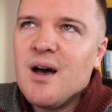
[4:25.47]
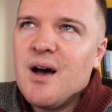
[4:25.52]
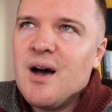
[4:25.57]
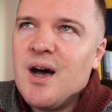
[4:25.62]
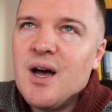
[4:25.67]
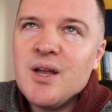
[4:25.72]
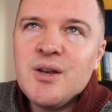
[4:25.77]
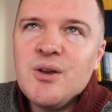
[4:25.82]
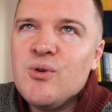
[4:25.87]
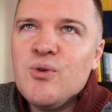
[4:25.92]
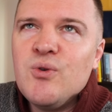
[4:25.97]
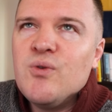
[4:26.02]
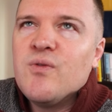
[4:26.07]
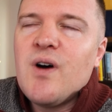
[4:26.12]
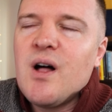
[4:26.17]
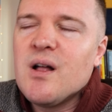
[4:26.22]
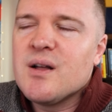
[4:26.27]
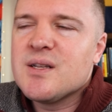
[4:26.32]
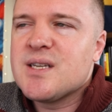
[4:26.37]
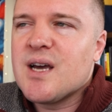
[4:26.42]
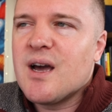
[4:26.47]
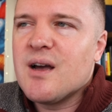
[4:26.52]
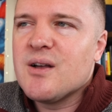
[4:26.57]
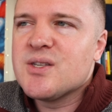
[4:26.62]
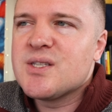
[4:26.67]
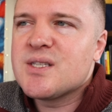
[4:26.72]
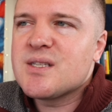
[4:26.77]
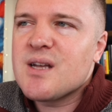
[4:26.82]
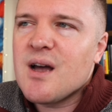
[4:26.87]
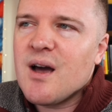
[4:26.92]
uh, a new volatile
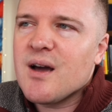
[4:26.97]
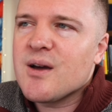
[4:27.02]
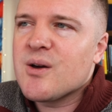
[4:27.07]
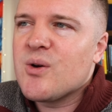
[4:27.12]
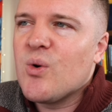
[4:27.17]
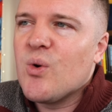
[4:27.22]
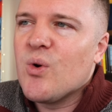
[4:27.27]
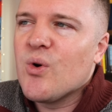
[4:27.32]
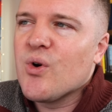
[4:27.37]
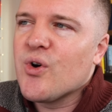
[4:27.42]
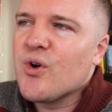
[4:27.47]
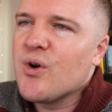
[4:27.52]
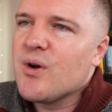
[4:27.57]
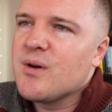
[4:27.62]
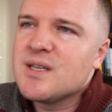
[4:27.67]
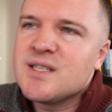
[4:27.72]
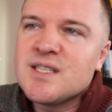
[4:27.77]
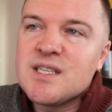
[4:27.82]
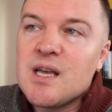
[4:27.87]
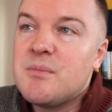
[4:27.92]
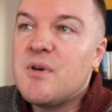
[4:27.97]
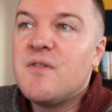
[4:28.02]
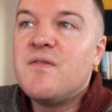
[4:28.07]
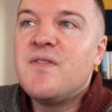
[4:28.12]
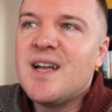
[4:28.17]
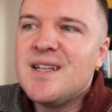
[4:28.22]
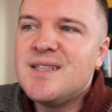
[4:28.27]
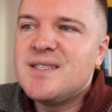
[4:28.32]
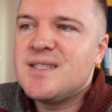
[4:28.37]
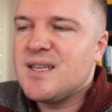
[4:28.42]
stock or some
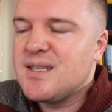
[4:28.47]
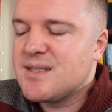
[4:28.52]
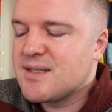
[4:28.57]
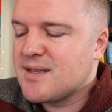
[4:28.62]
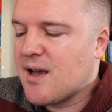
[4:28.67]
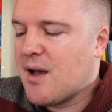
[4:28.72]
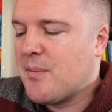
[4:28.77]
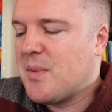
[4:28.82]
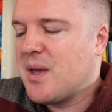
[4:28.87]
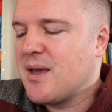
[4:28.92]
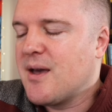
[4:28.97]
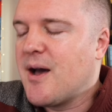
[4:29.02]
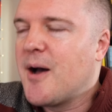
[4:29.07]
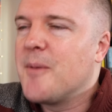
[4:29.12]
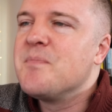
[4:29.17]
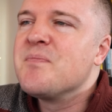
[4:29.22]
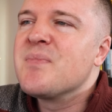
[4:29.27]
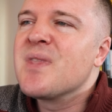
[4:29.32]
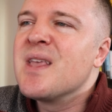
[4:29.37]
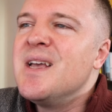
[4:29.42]
event is coming up.